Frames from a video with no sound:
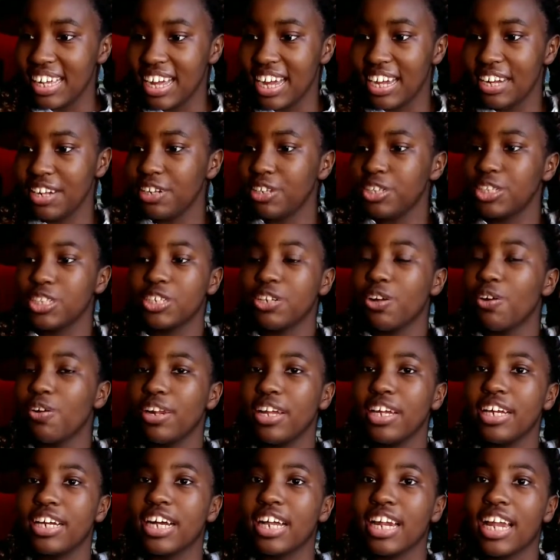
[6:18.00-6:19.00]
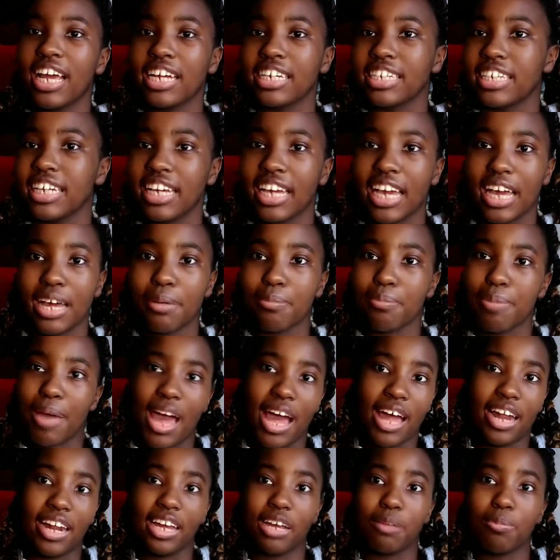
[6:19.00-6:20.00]
And you're just only collecting and
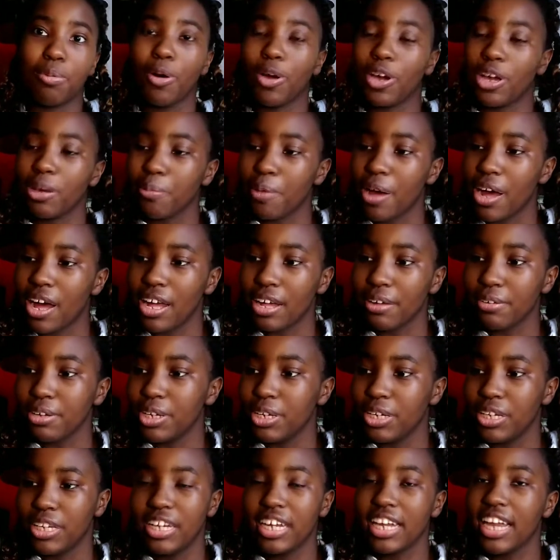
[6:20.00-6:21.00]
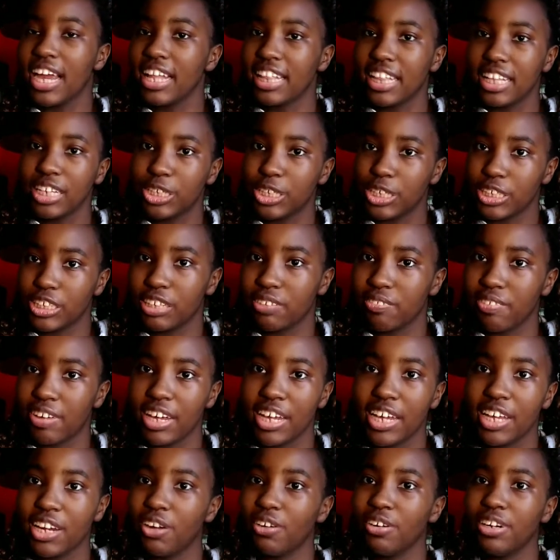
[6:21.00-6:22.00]
battling Pokemon. You get the gist of
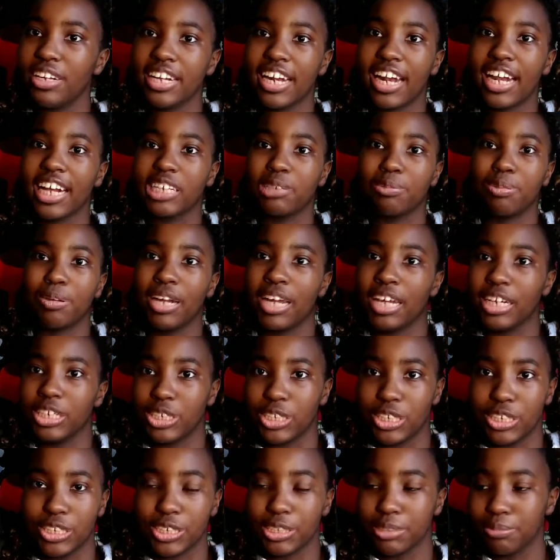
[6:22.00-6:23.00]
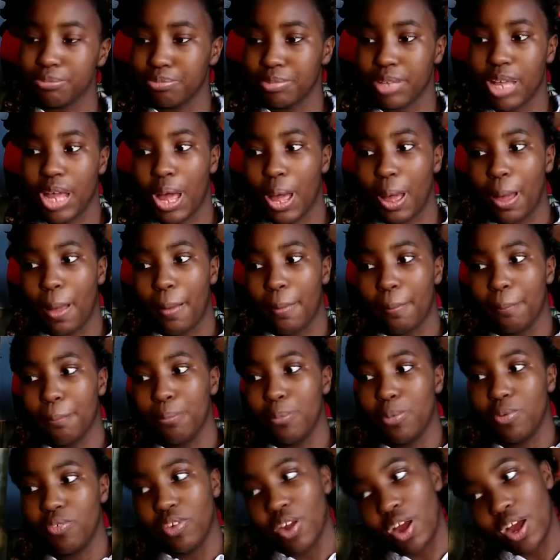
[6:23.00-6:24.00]
it. You don't need any explanations.
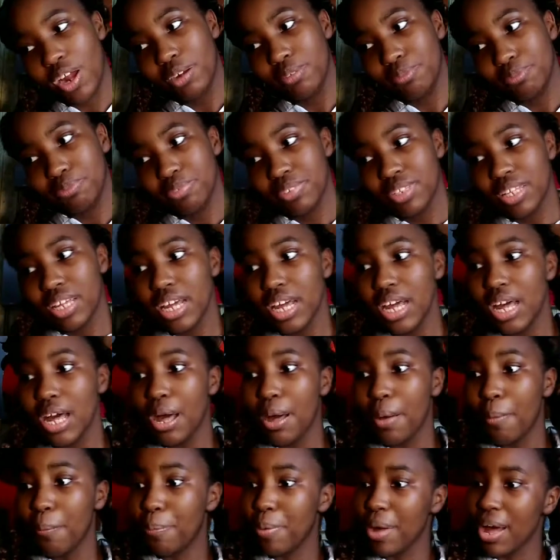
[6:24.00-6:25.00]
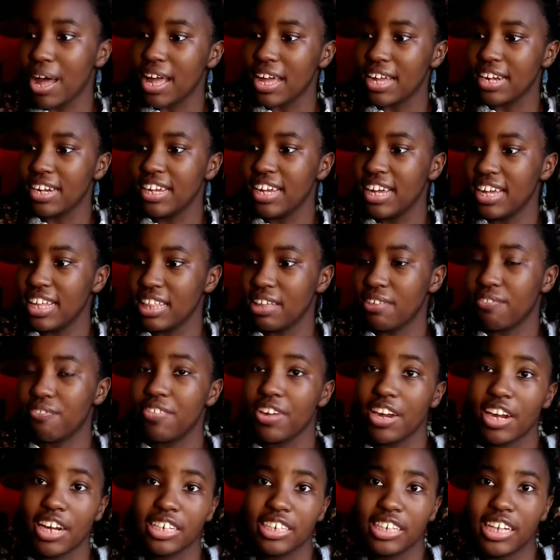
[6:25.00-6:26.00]
Moving on. But in the
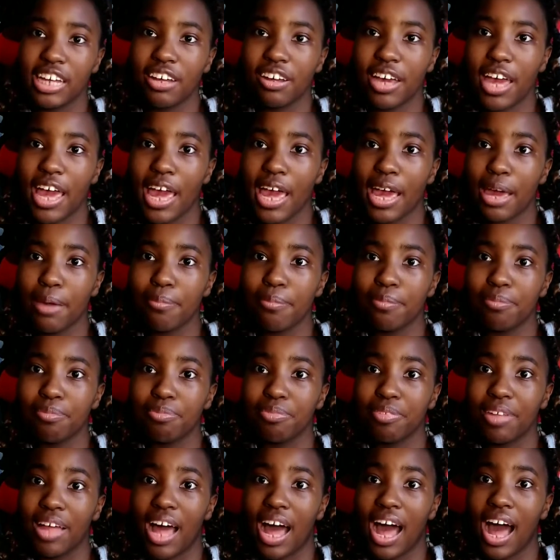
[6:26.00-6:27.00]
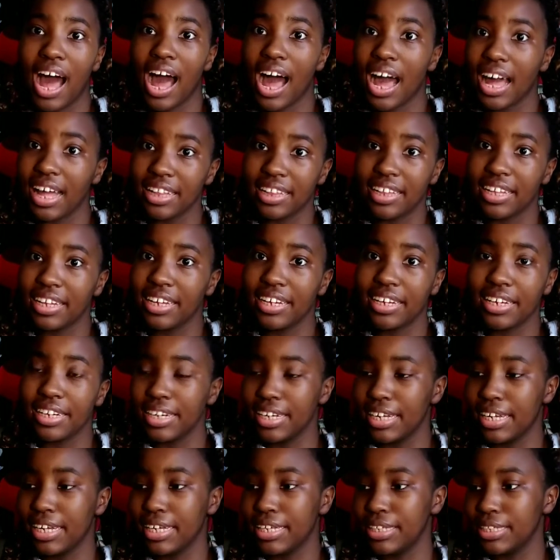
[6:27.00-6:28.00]
Fairy Tail game, I
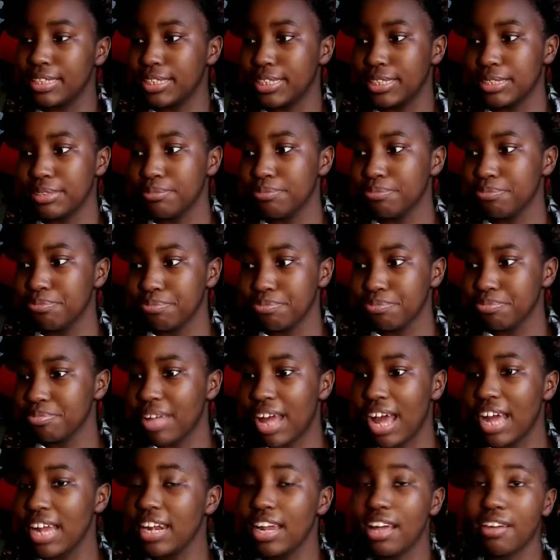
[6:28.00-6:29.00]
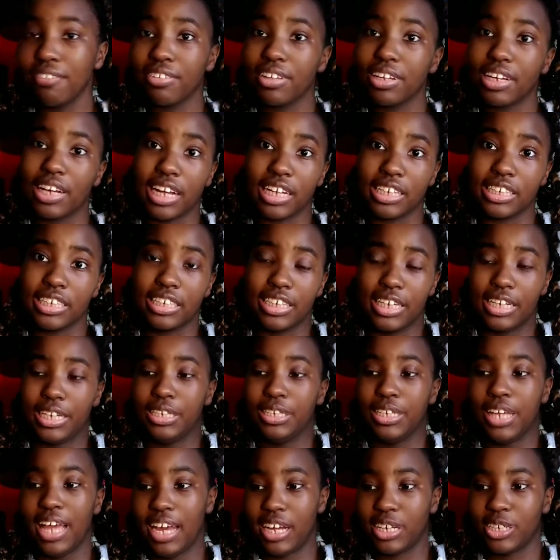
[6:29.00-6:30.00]
love the
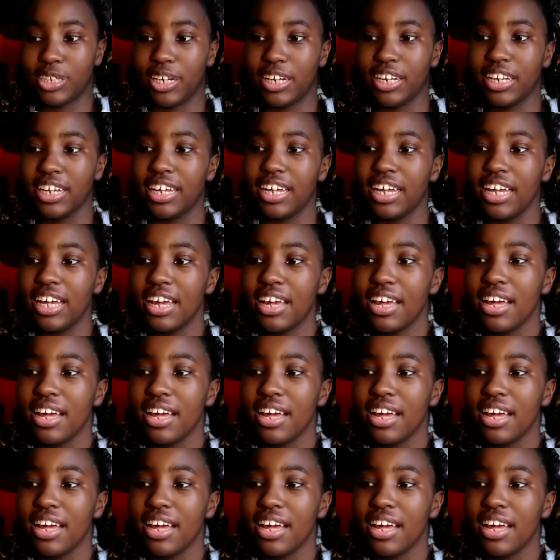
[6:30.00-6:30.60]
cutscenes, actually.